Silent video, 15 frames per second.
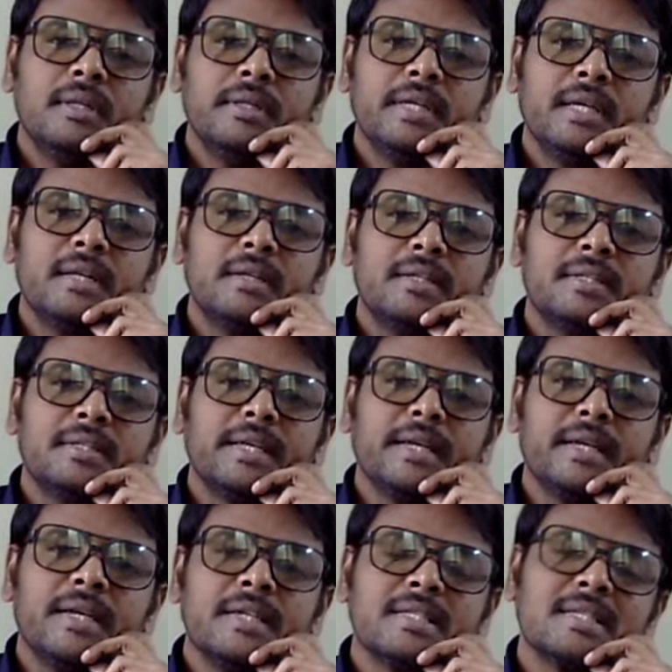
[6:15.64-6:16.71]
Another
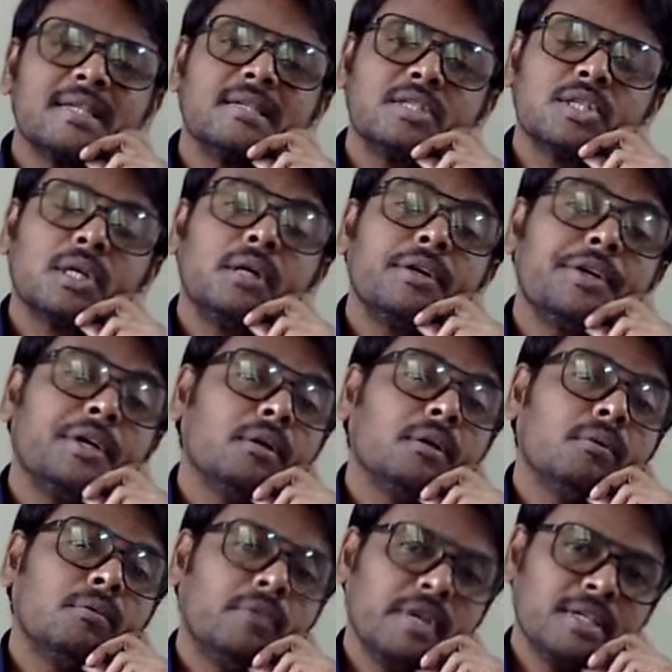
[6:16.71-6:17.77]
thing is
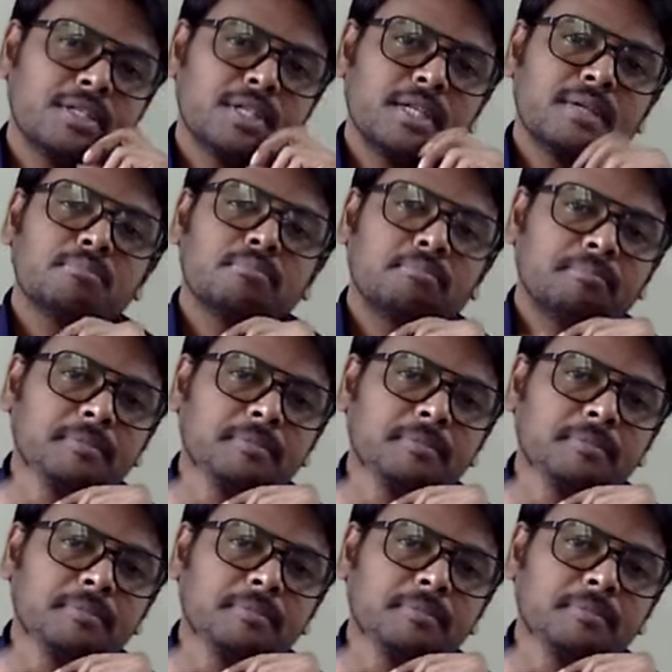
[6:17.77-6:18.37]
circular reasoning.